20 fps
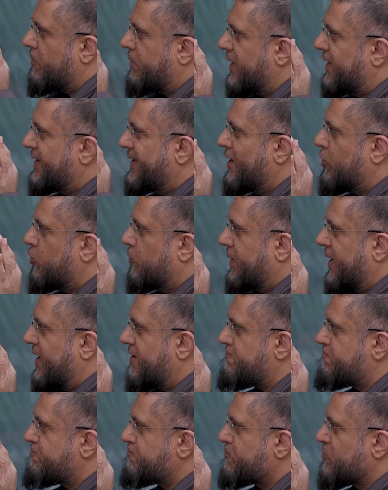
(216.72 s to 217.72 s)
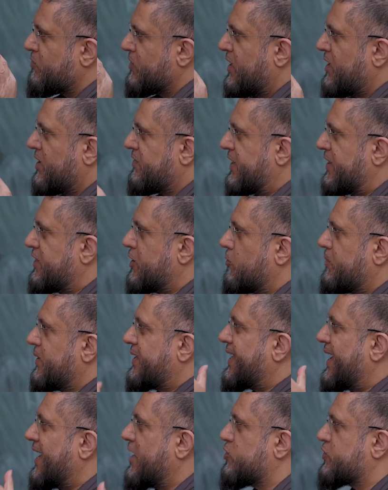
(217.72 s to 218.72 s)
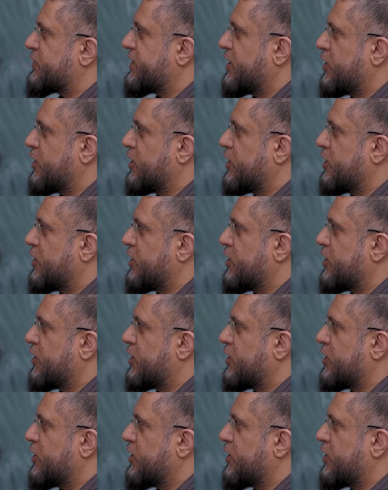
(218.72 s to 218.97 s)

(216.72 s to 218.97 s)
by a little bit, then there would be chaos in the